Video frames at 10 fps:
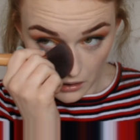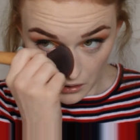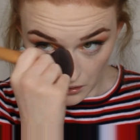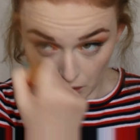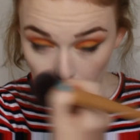
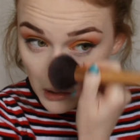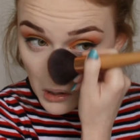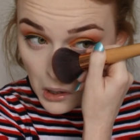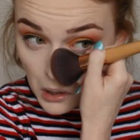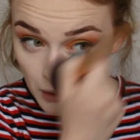
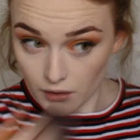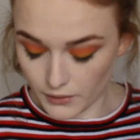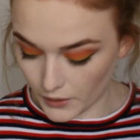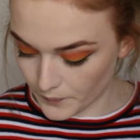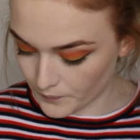Here
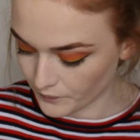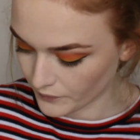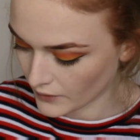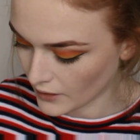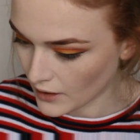we go.
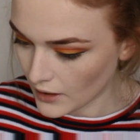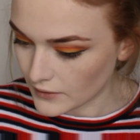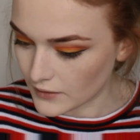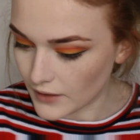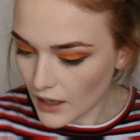
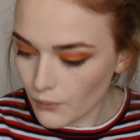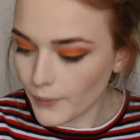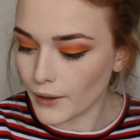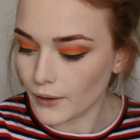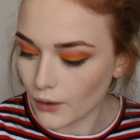So now
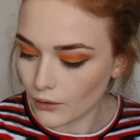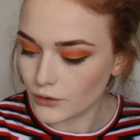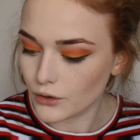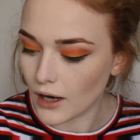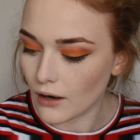we're going to
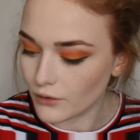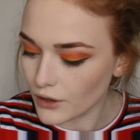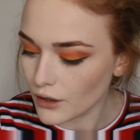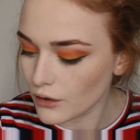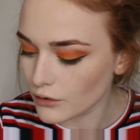contour our
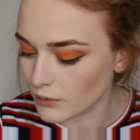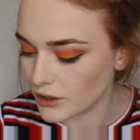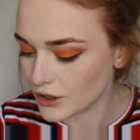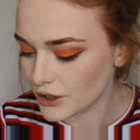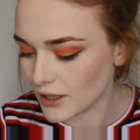nose,
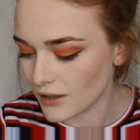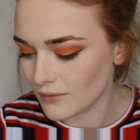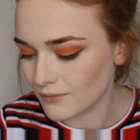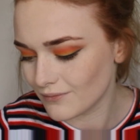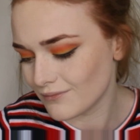which
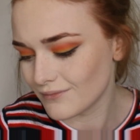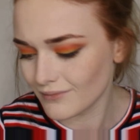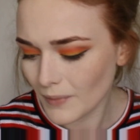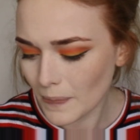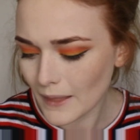
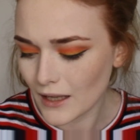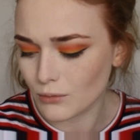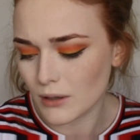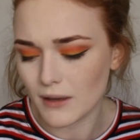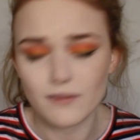is
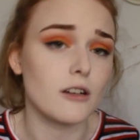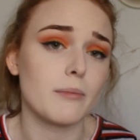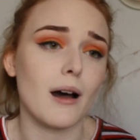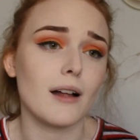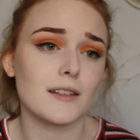one of my favourite
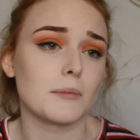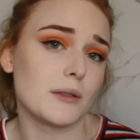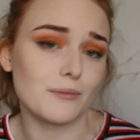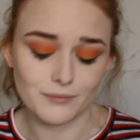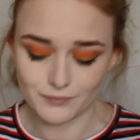parts, I
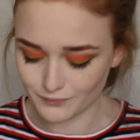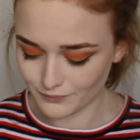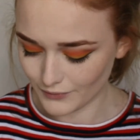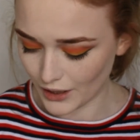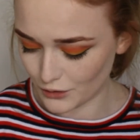mean,
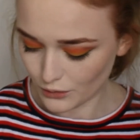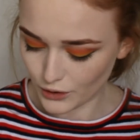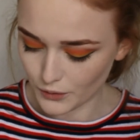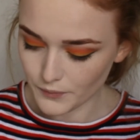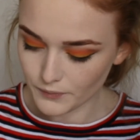as you all
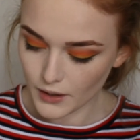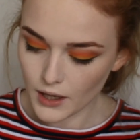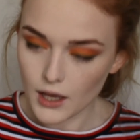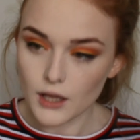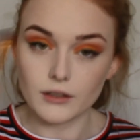know.
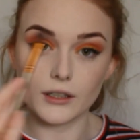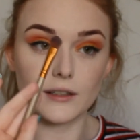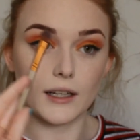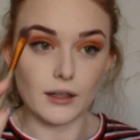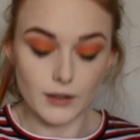So I'm going
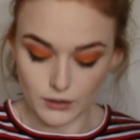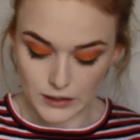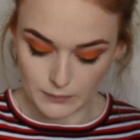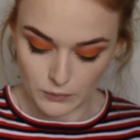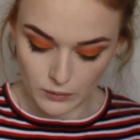to take a little
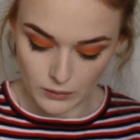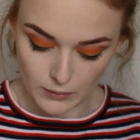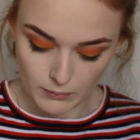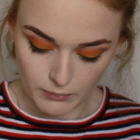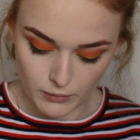
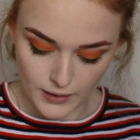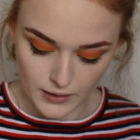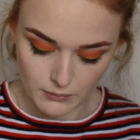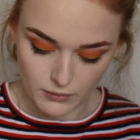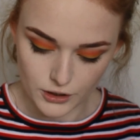small
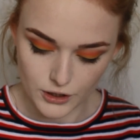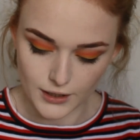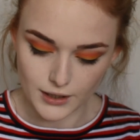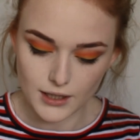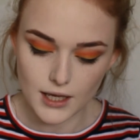blending brush
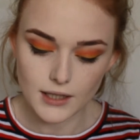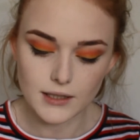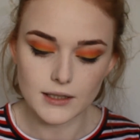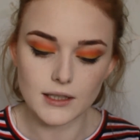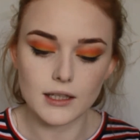like
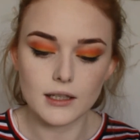this.